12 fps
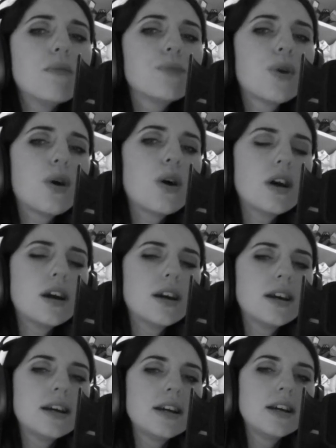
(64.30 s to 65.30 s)

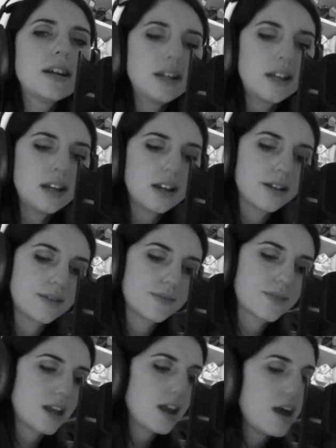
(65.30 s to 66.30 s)
boy.
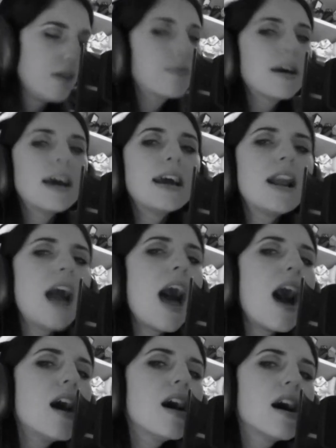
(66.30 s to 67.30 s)
My
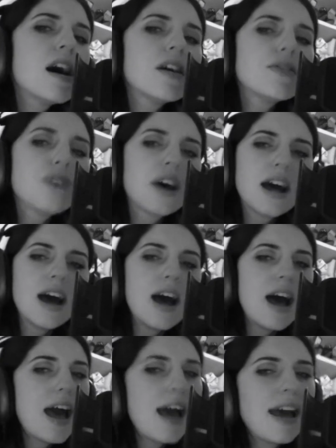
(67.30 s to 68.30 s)
love,
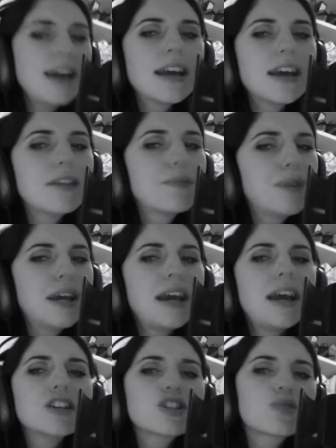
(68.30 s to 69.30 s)
I can
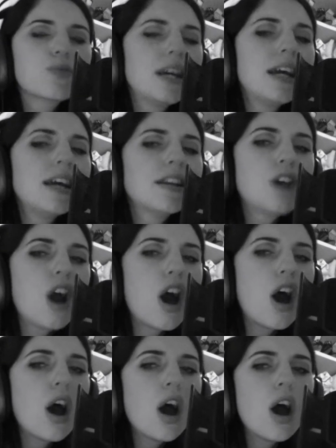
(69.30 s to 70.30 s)
be a sweet
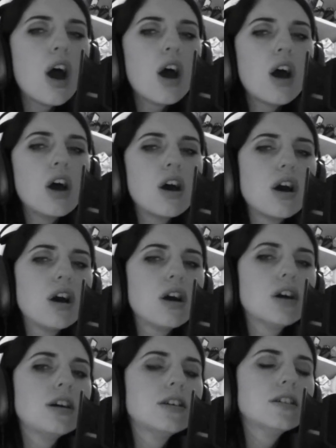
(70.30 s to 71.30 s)

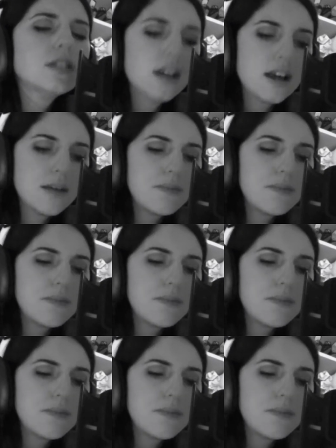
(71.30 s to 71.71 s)
girl.